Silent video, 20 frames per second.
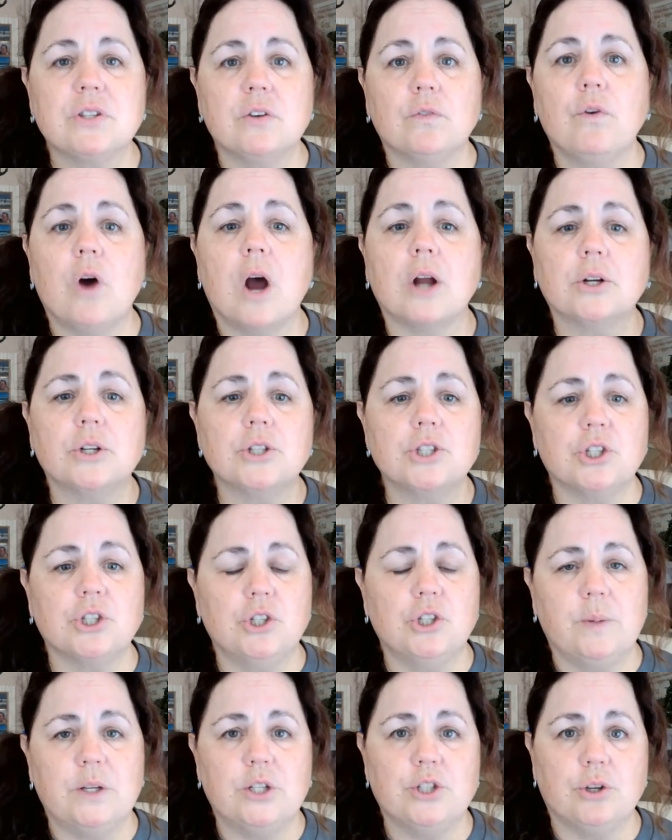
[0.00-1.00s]
of water should
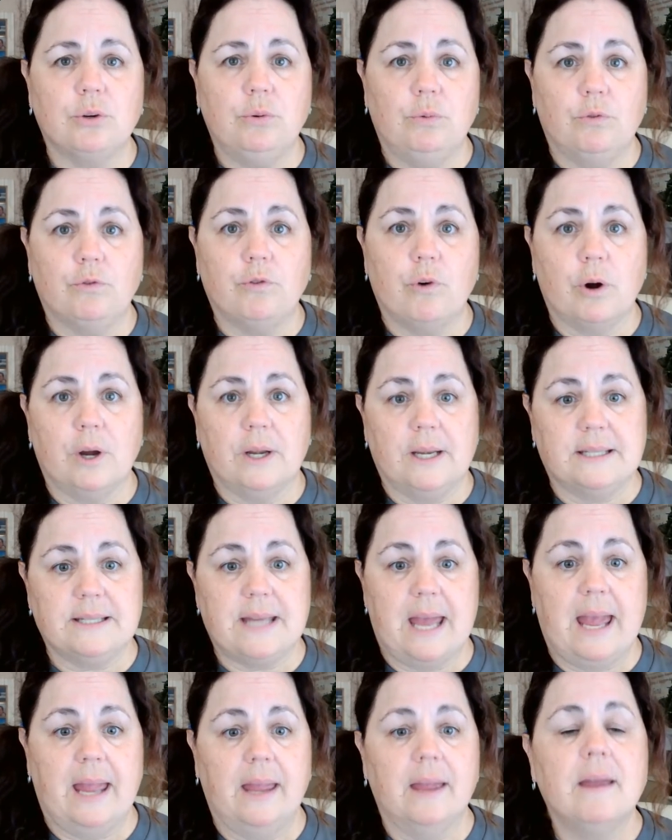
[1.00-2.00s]
you be shooting for in a
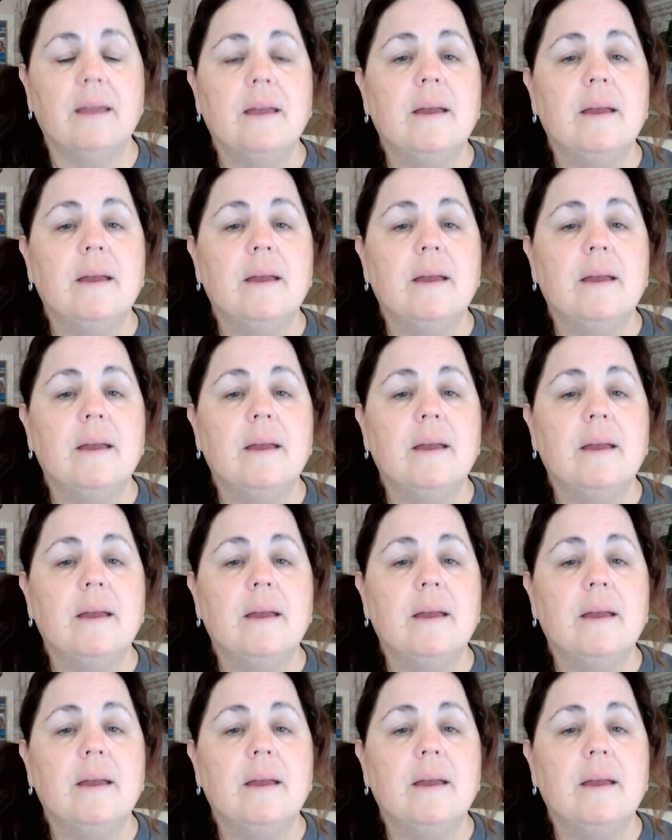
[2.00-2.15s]
day?